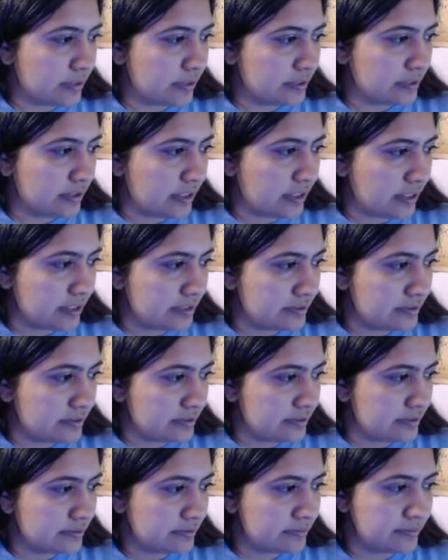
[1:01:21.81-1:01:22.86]
a lot
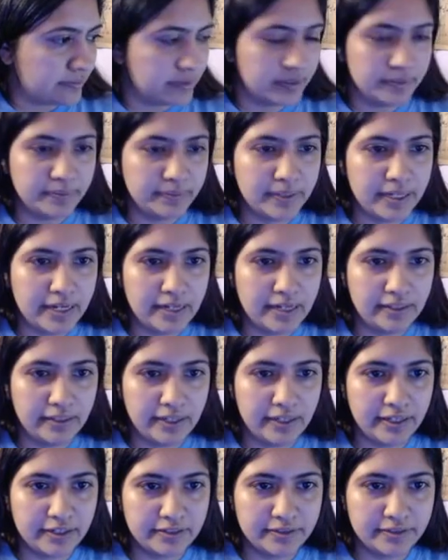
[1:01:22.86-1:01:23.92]
with the way I
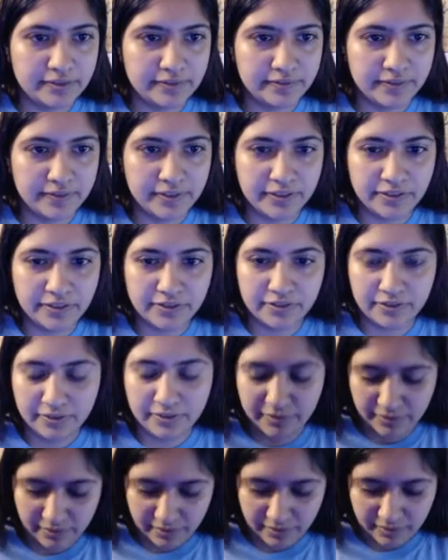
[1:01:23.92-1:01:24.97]
like to finish
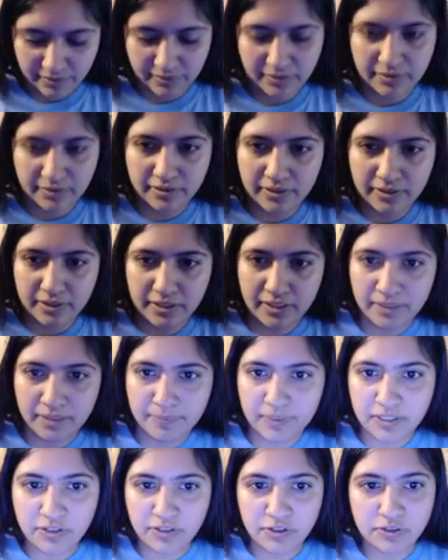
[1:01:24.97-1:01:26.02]
an
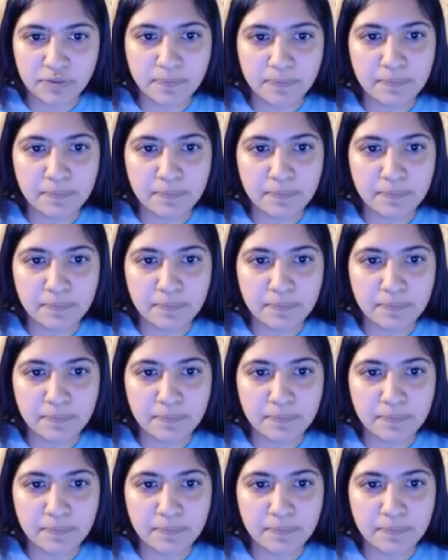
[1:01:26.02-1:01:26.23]
image,